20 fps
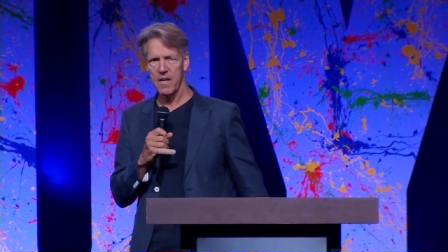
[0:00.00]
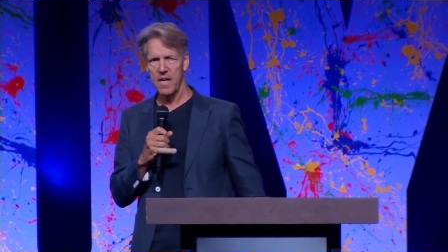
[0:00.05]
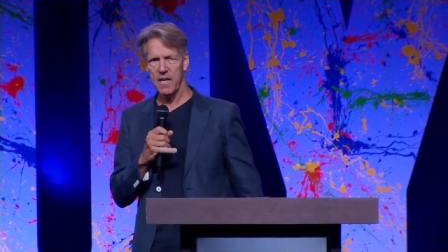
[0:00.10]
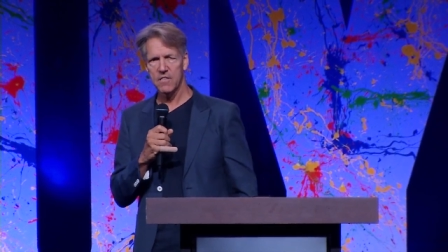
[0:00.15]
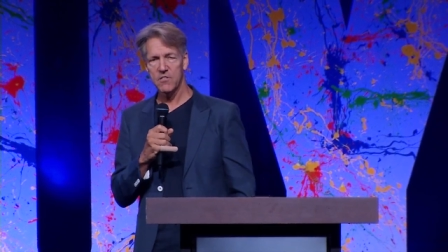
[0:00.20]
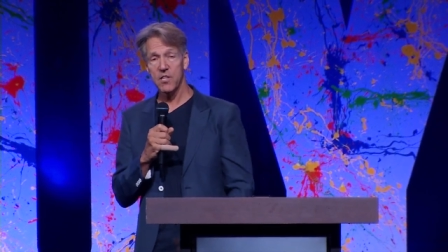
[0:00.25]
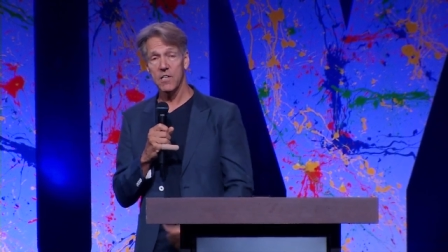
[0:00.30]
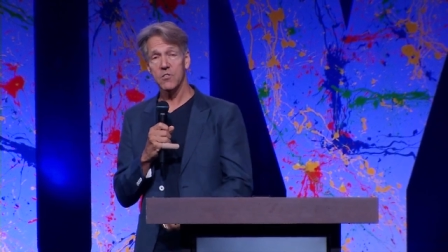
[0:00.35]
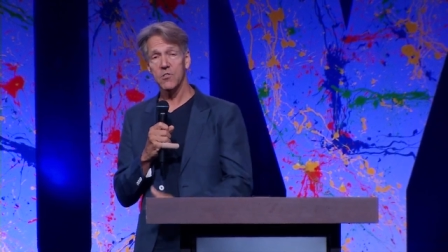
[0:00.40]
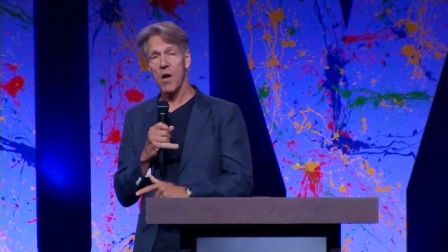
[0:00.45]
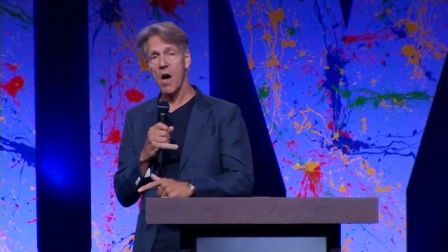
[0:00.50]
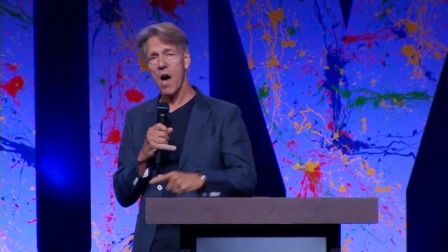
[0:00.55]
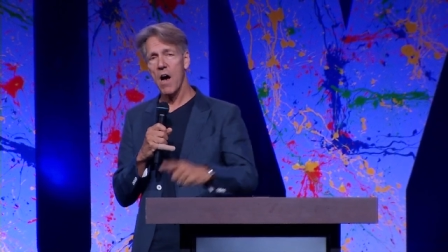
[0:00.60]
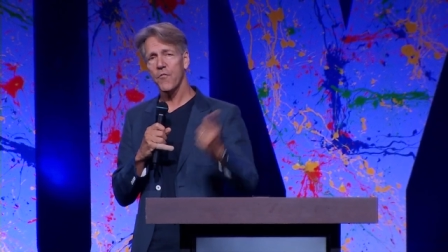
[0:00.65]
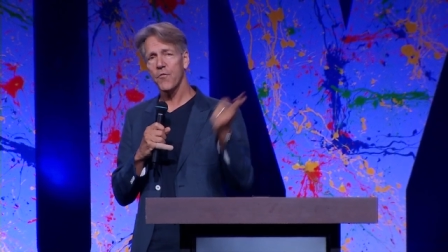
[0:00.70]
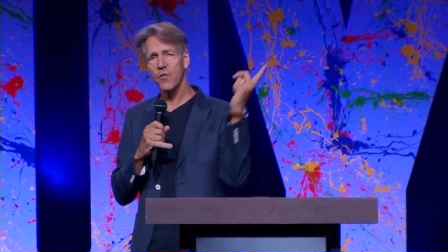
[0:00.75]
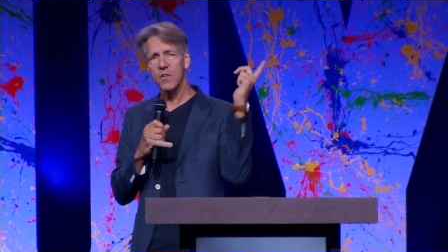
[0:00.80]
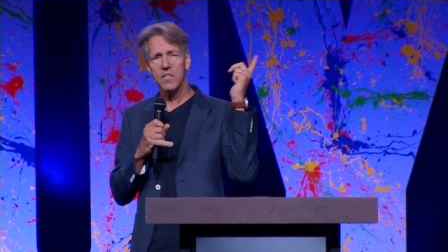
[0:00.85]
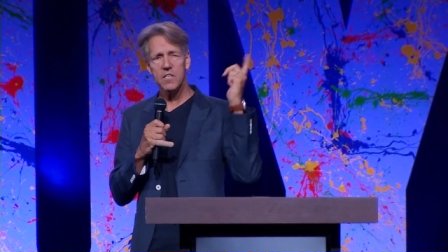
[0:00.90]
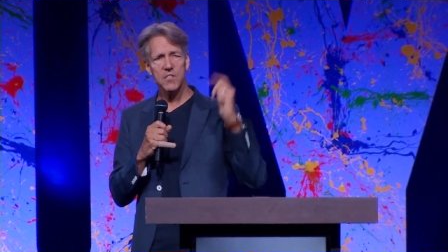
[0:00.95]
and says,
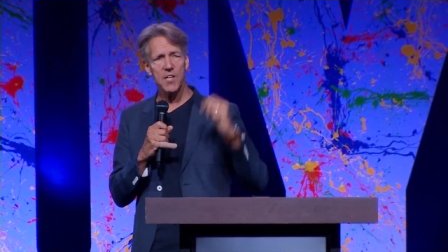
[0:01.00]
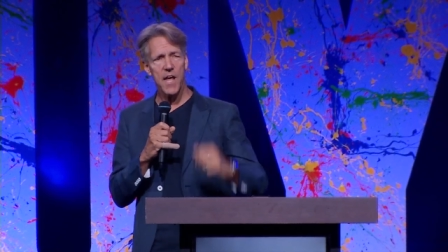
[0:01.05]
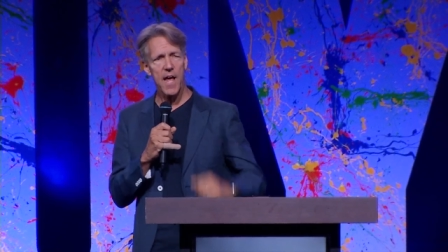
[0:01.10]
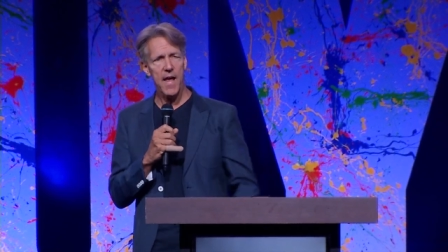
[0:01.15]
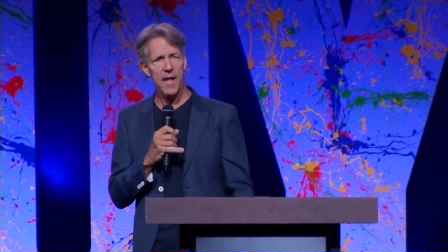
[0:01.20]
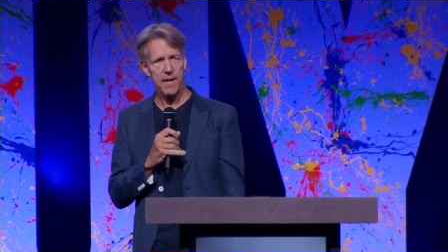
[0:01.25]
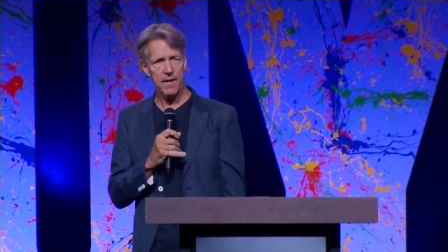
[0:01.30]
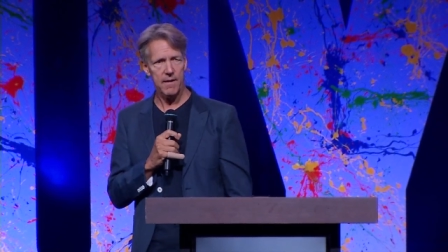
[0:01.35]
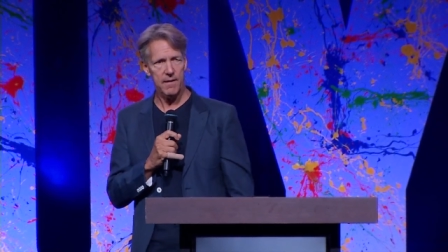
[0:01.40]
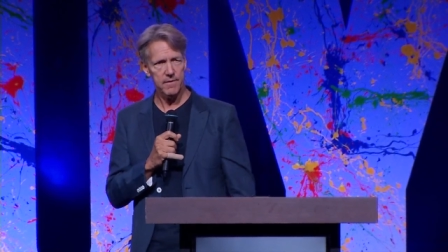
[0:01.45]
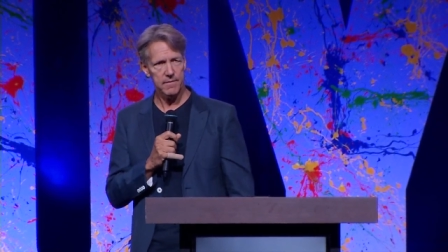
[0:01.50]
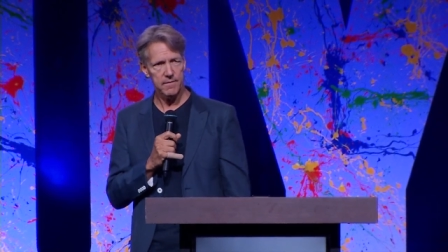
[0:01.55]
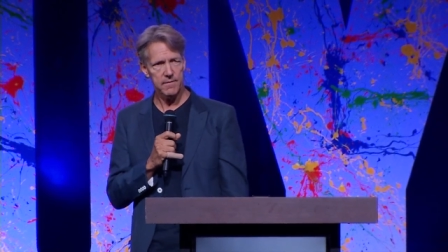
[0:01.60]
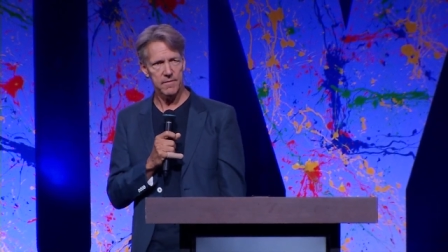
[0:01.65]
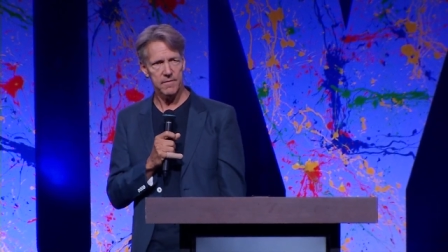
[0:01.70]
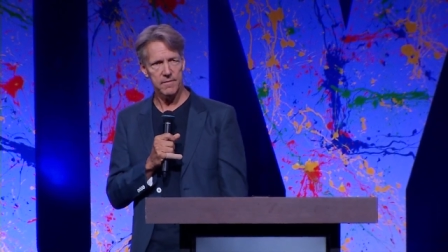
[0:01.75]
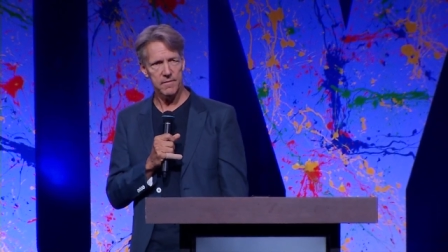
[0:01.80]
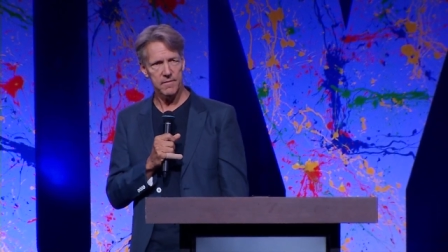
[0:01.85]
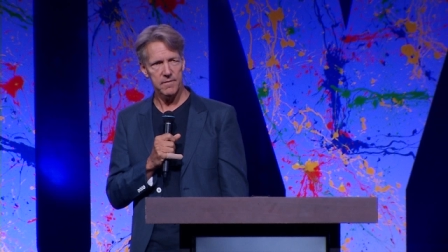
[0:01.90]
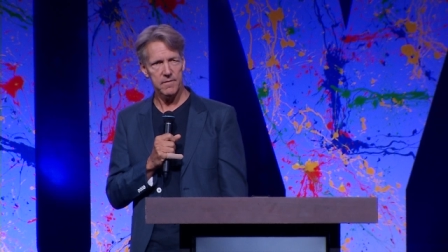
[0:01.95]
off with his head?
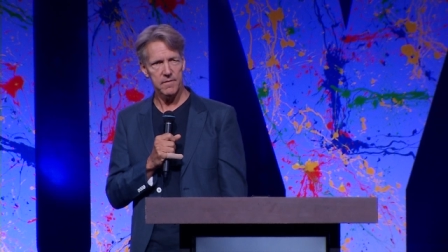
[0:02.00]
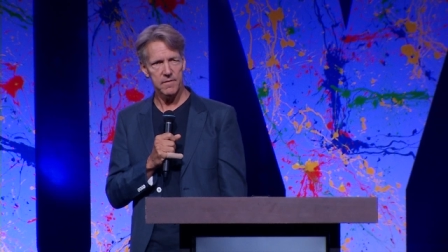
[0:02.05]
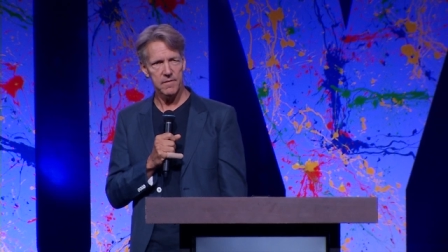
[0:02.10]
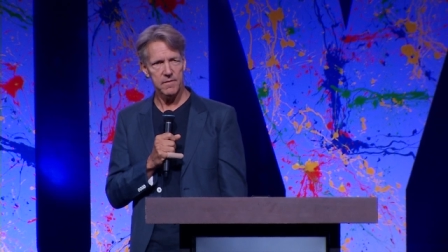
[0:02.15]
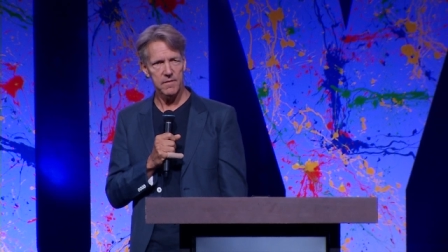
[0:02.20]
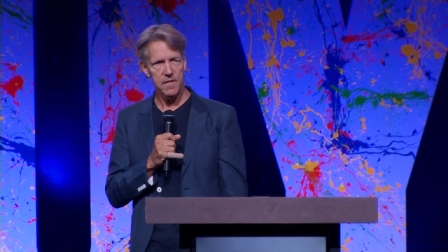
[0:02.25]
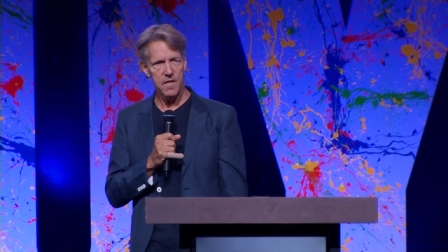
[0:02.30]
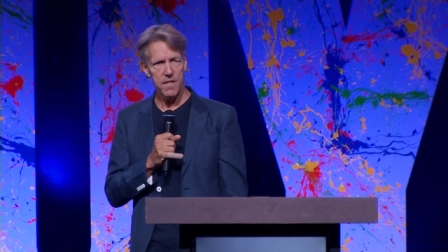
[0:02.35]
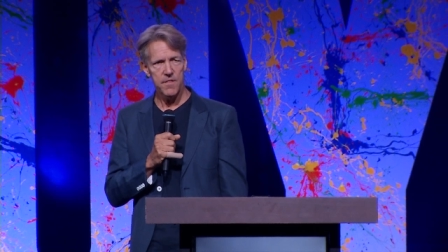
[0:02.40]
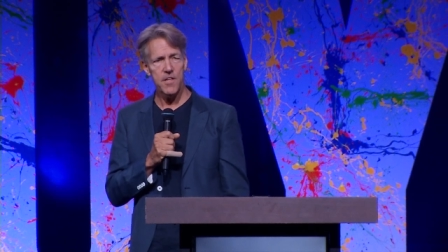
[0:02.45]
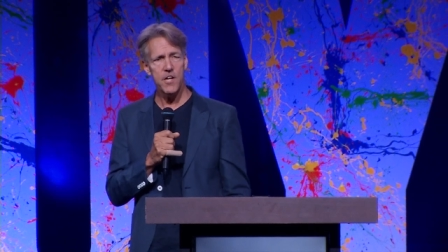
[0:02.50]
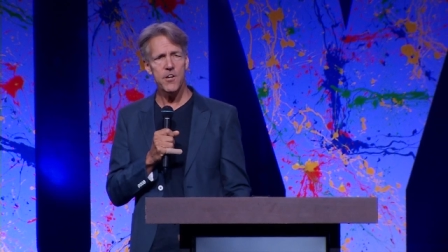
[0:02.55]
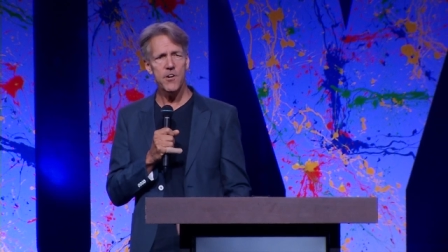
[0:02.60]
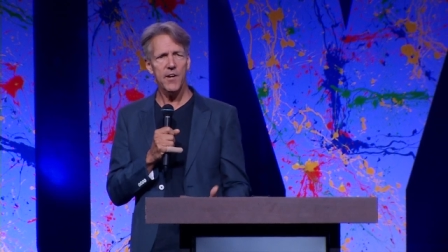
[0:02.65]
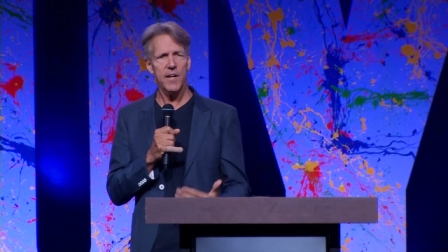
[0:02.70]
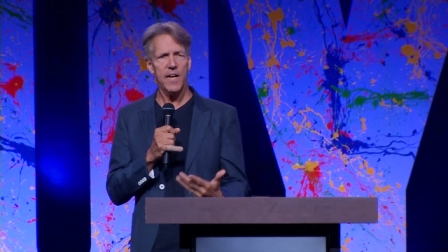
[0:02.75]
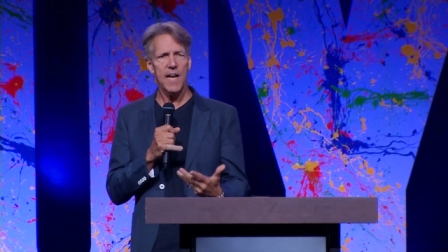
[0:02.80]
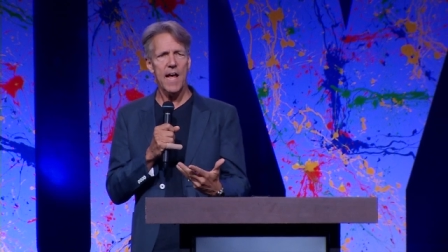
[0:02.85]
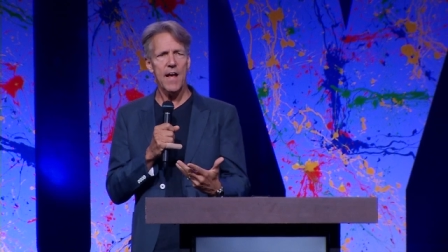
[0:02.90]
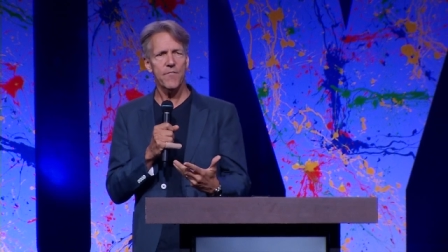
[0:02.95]
Then you're
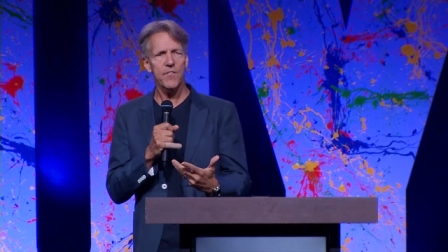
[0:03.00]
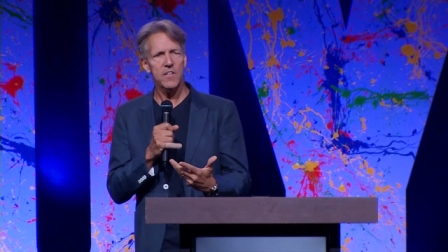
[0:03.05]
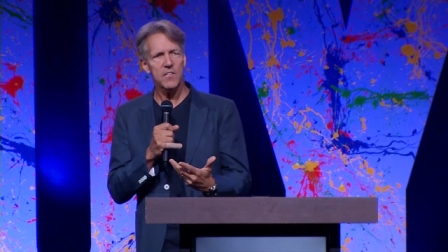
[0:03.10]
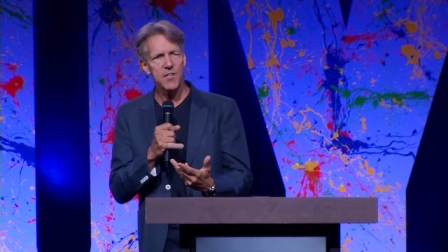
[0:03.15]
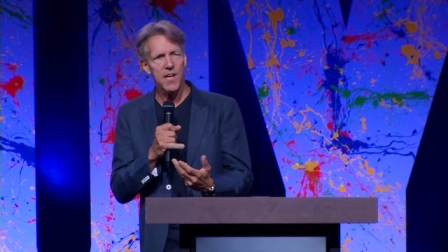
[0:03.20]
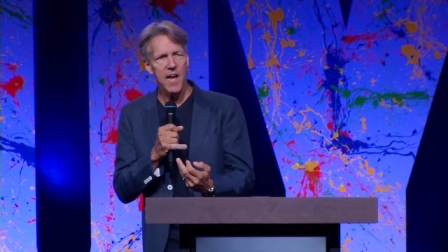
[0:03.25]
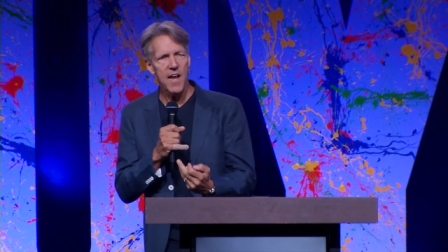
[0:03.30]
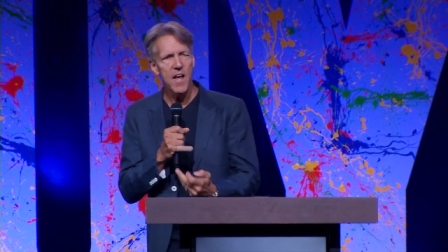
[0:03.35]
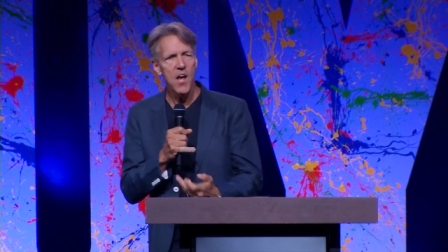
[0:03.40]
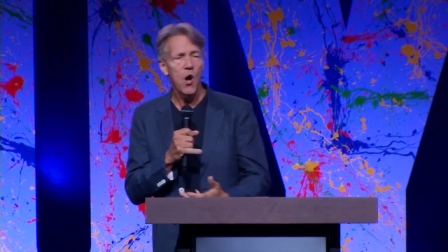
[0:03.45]
going to have to say,